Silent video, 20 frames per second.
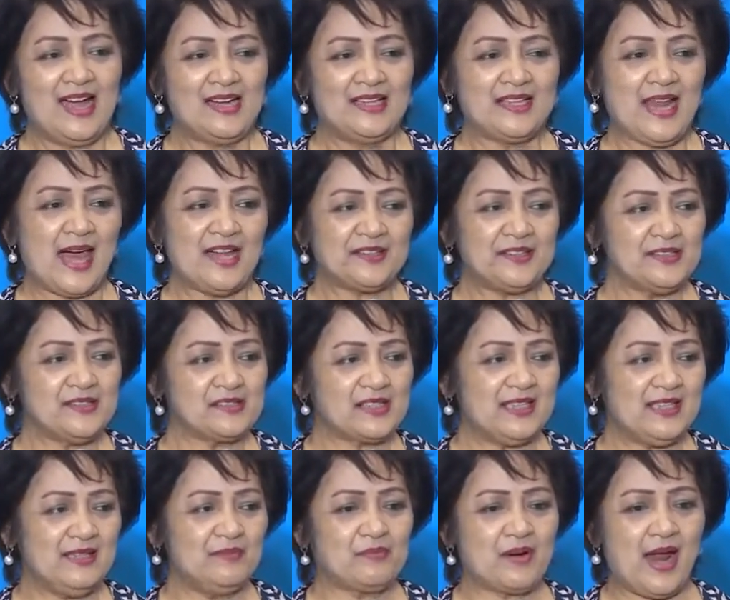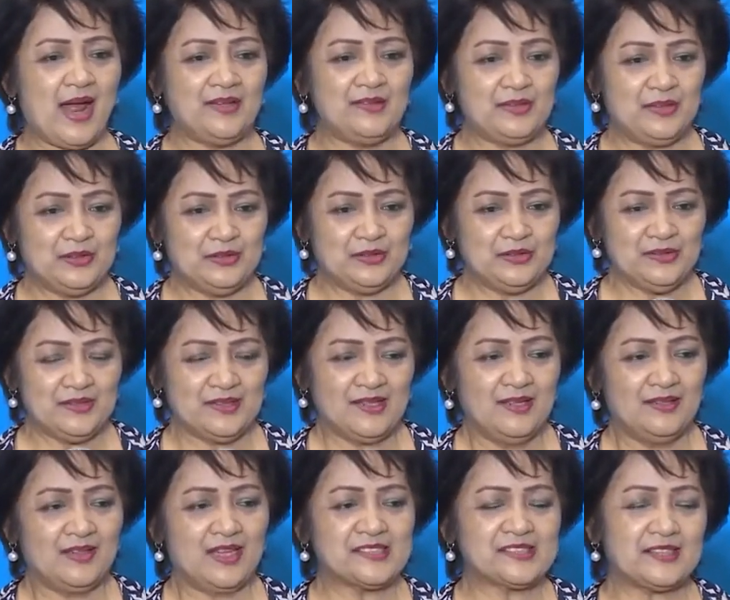Nothing really brand new.
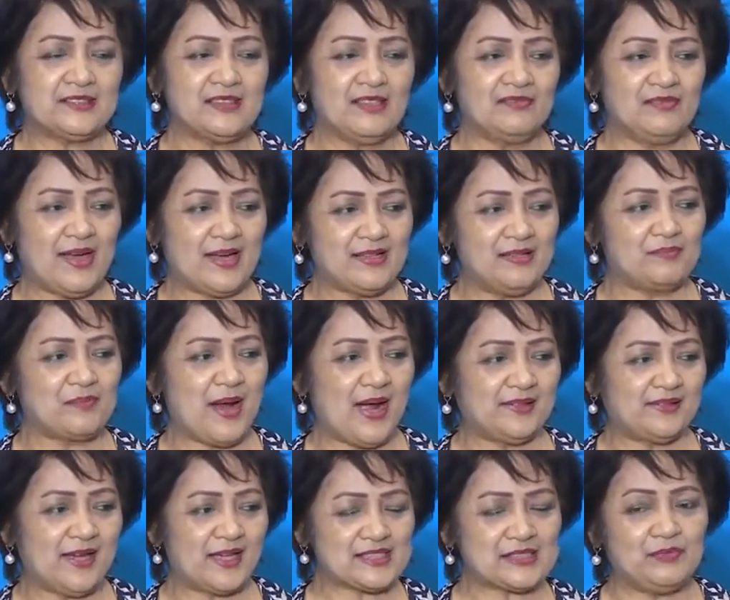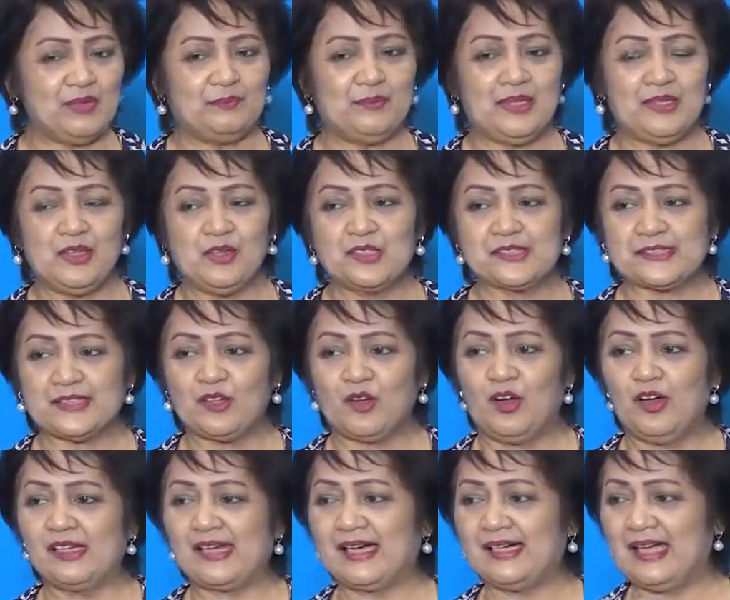These are the very products we've been using
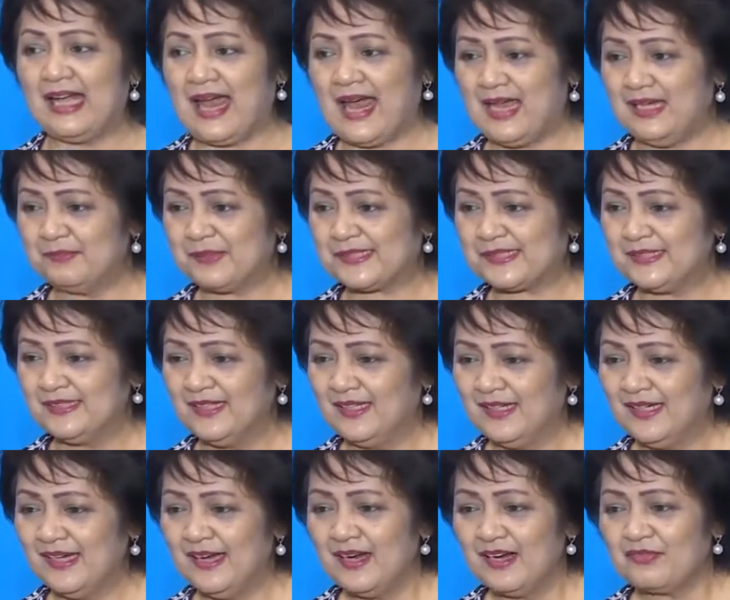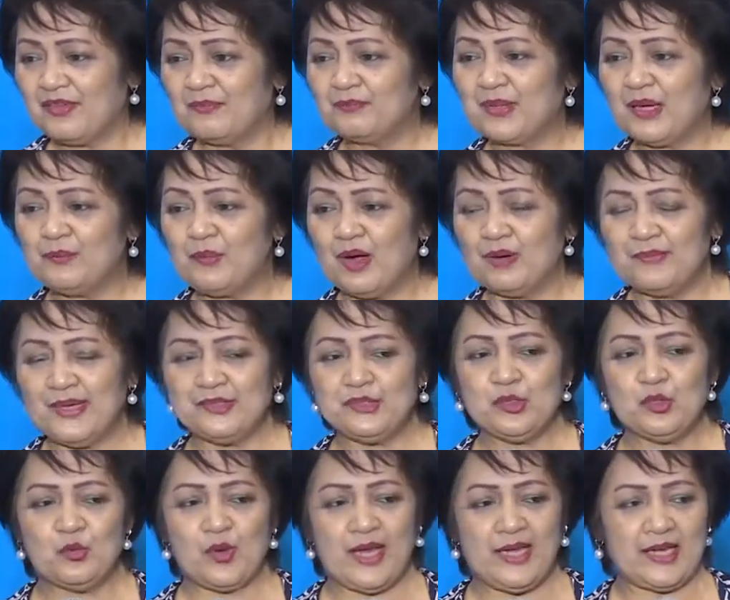all our lives. From the moment
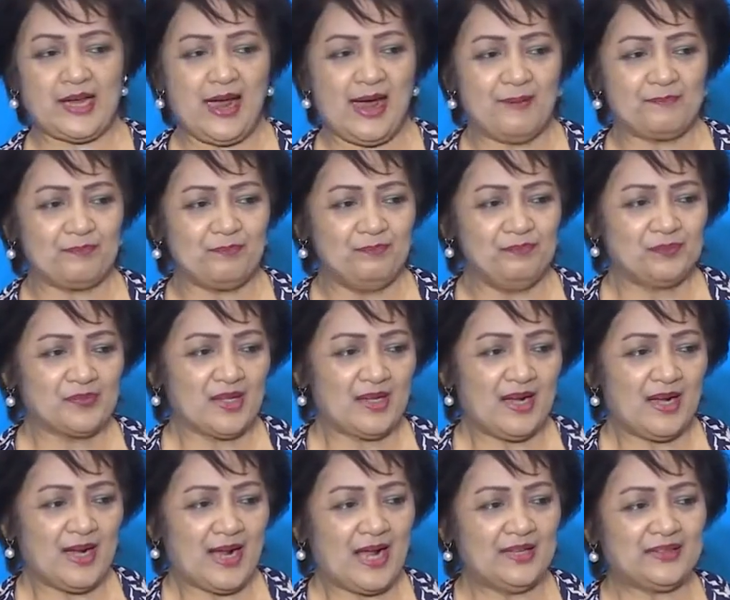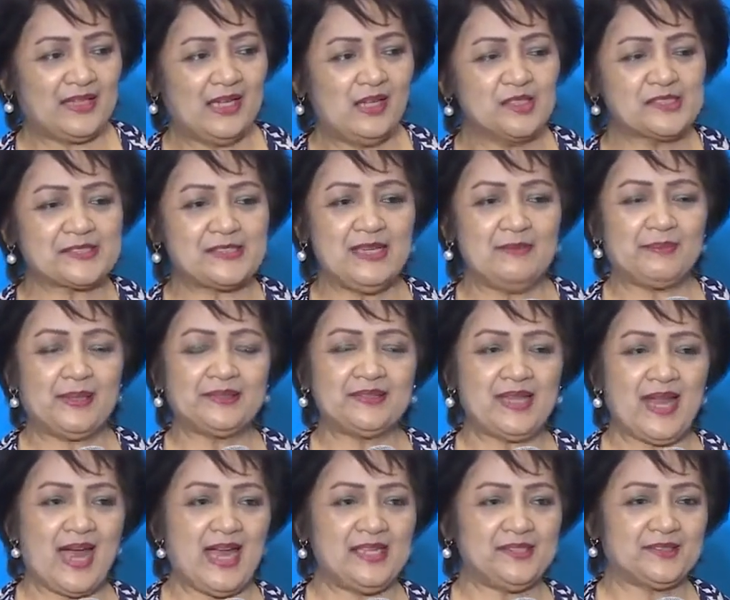you wake up until you sleep at
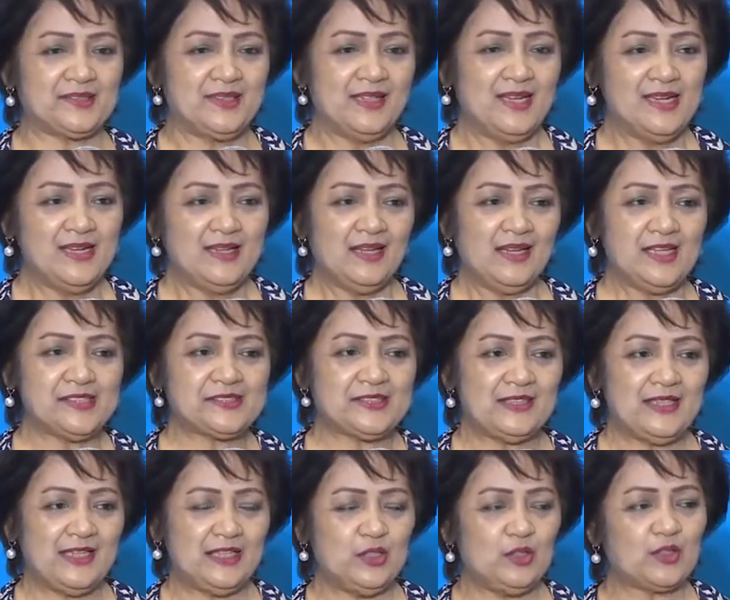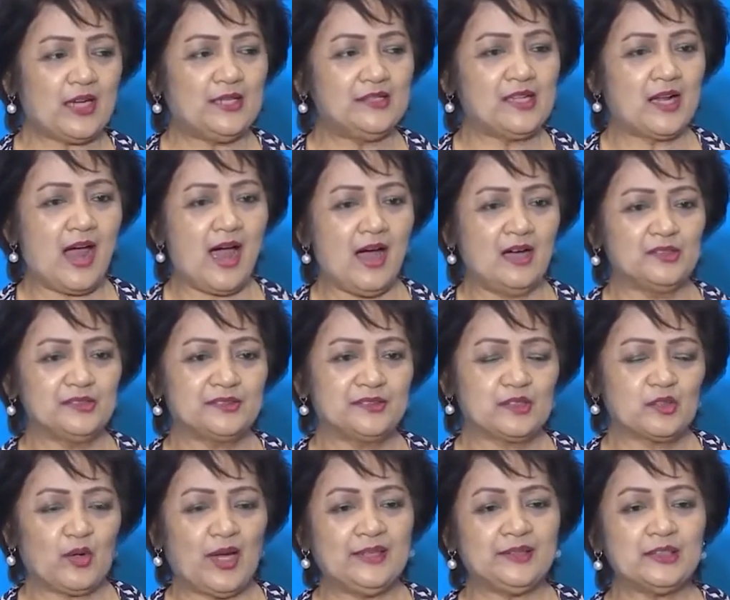night, easily you can count
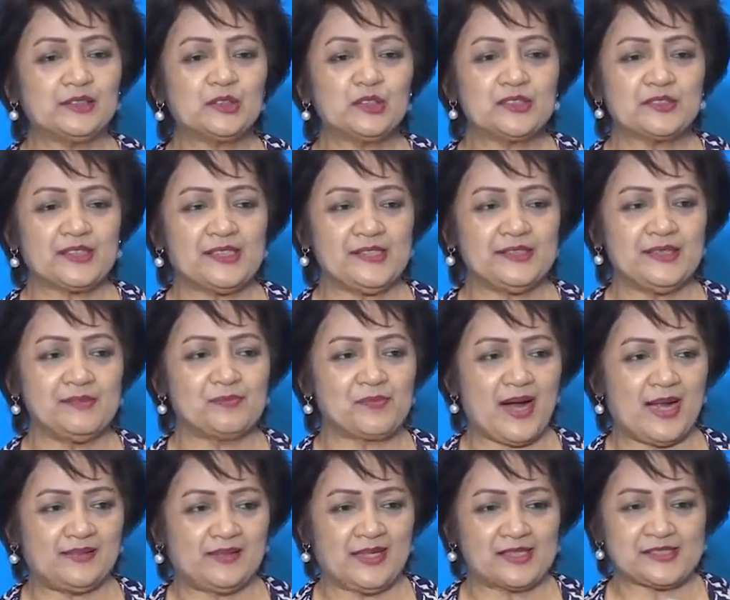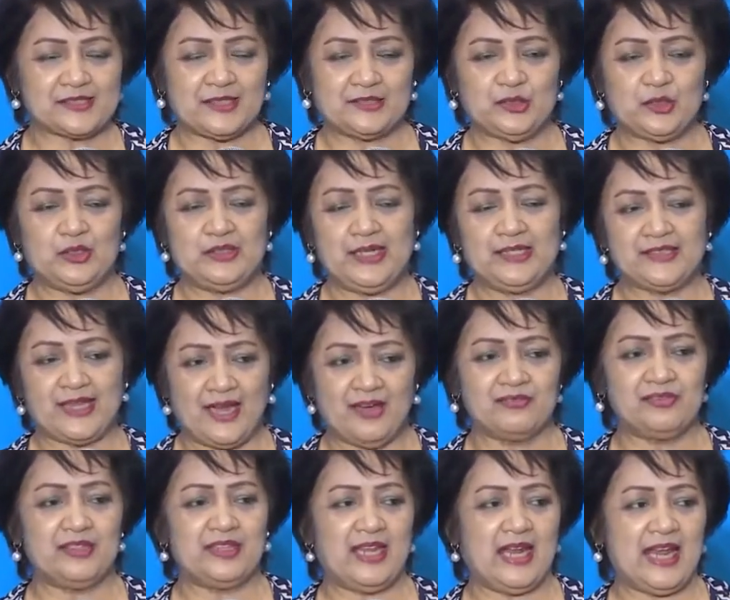20 to 30 products that you need
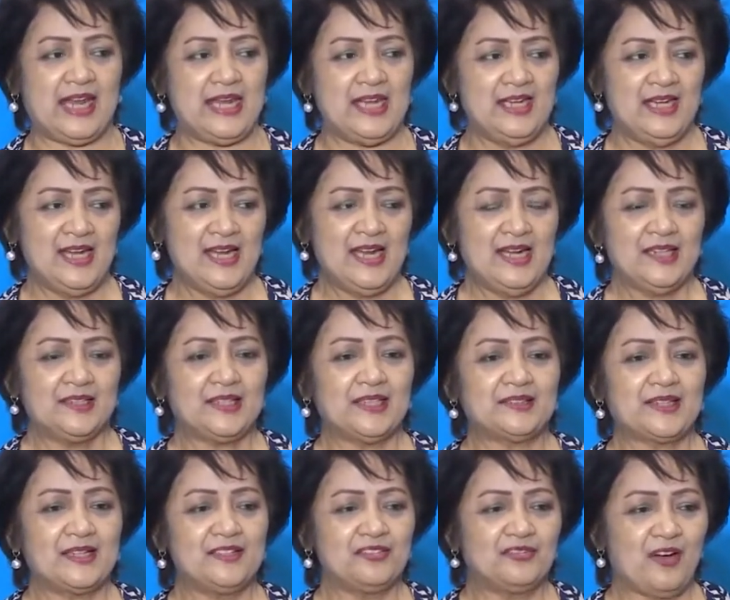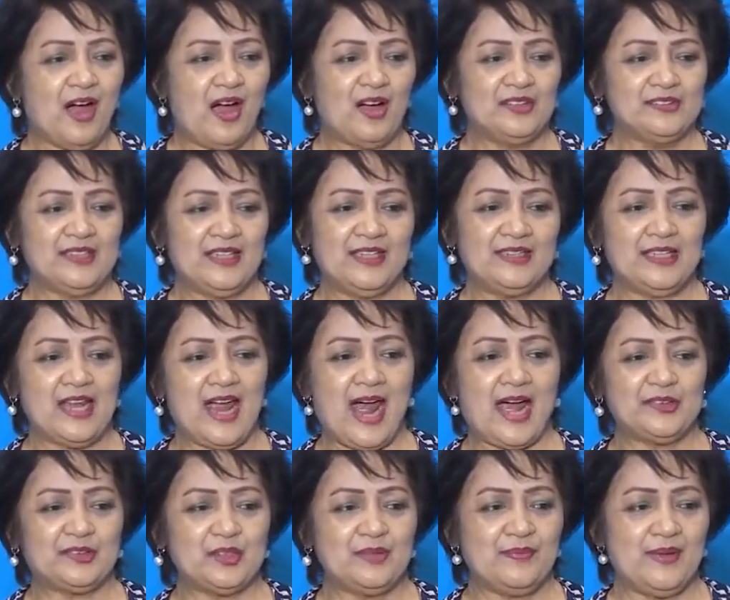every day that are found in the
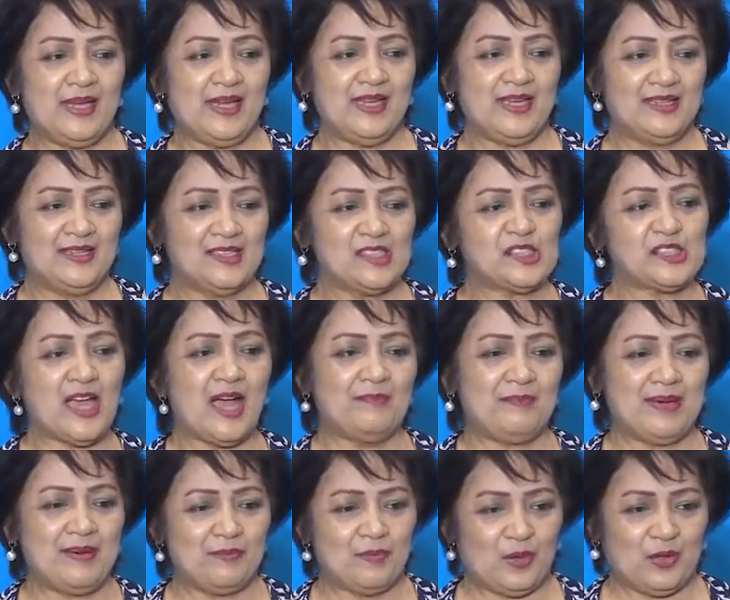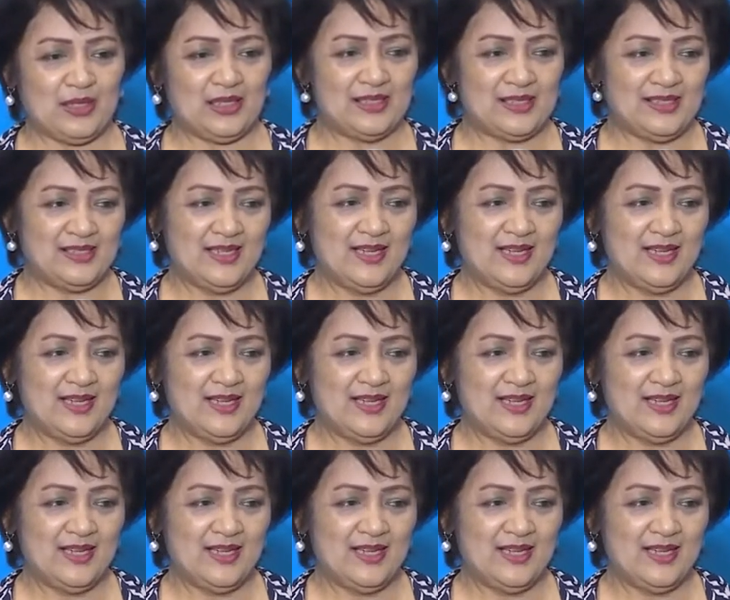Atomy shopping mall.